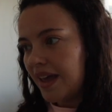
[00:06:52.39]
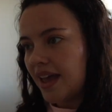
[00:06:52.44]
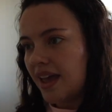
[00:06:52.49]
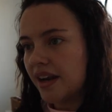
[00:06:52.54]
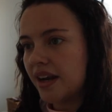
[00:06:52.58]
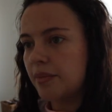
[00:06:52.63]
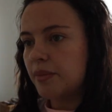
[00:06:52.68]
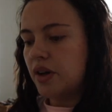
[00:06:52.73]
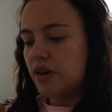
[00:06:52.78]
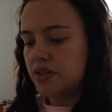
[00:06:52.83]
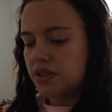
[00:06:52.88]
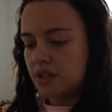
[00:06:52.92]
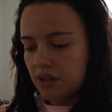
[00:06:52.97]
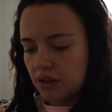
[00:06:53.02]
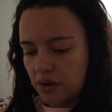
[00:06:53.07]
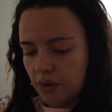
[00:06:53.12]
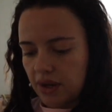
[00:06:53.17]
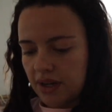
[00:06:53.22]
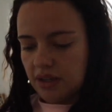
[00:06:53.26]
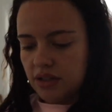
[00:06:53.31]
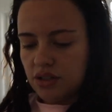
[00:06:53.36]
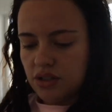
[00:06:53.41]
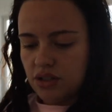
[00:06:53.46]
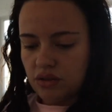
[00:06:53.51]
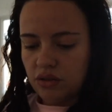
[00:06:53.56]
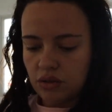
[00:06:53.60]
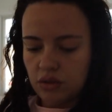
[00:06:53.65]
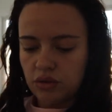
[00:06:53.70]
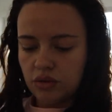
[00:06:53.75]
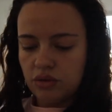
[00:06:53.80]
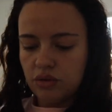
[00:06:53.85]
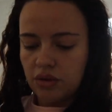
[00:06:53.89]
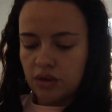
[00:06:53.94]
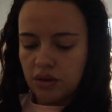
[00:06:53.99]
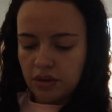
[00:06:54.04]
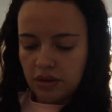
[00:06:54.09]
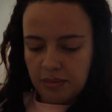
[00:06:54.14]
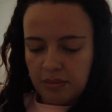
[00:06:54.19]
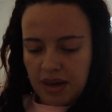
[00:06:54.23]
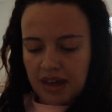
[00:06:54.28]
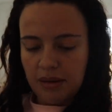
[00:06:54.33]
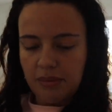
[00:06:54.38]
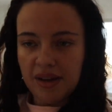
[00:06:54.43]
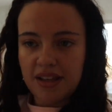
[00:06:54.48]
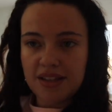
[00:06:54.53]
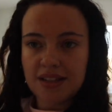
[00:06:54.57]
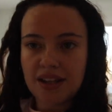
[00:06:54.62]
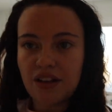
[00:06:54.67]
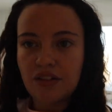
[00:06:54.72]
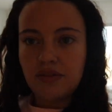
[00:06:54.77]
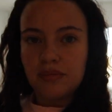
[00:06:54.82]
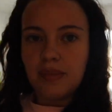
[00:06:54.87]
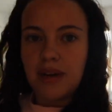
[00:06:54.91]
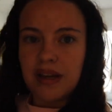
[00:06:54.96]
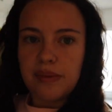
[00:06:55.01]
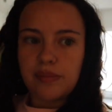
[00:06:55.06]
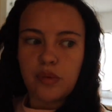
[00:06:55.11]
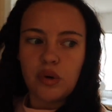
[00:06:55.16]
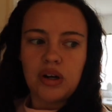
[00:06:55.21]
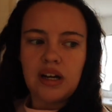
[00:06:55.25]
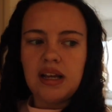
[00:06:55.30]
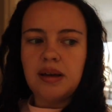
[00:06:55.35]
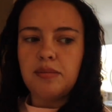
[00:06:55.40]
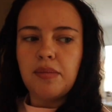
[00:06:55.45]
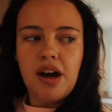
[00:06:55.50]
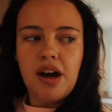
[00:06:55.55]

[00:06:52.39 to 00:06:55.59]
And I'm also going to make myself my morning